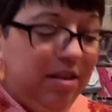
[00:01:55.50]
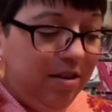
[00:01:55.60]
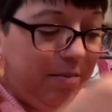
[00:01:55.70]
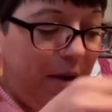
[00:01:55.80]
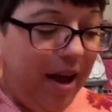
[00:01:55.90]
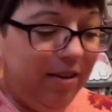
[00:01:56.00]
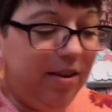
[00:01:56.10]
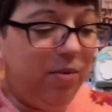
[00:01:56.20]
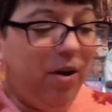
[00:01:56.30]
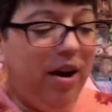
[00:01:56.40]
smiled
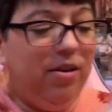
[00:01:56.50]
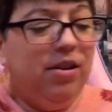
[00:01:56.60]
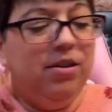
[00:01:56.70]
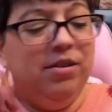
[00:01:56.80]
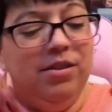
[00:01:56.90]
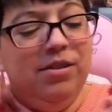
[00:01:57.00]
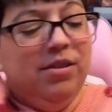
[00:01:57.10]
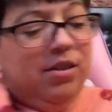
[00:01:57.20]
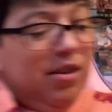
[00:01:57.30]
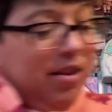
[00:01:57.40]
in a while.
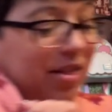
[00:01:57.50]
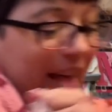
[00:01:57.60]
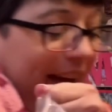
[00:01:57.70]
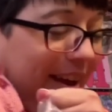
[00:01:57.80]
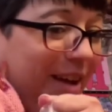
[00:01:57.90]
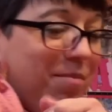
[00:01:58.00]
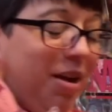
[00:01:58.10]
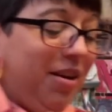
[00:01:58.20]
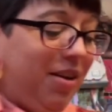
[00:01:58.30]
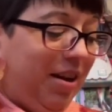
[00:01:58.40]
That gave me
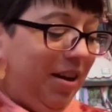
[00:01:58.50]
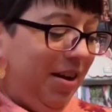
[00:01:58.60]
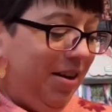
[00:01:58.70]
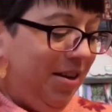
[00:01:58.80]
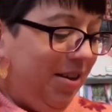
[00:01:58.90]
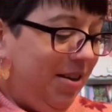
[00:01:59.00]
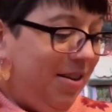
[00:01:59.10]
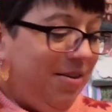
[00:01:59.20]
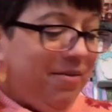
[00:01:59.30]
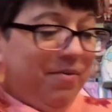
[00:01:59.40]
a good,
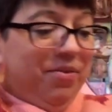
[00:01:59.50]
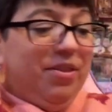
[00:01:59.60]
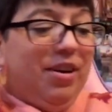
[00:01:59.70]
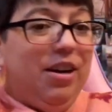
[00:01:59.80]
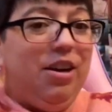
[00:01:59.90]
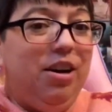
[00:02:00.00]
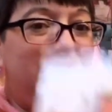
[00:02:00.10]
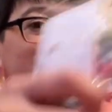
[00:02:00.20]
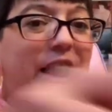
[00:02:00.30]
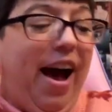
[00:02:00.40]
a
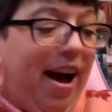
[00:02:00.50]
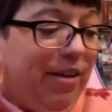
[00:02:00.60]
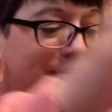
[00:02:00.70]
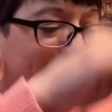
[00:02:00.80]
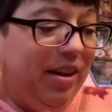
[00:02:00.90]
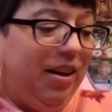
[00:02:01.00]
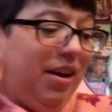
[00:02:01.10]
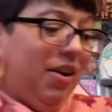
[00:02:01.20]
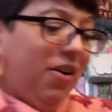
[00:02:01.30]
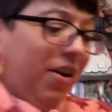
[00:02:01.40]
good laugh, a
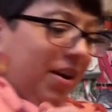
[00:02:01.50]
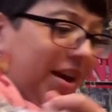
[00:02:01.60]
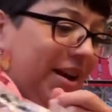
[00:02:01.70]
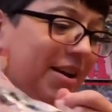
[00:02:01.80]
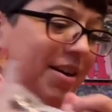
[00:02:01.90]
good hearty.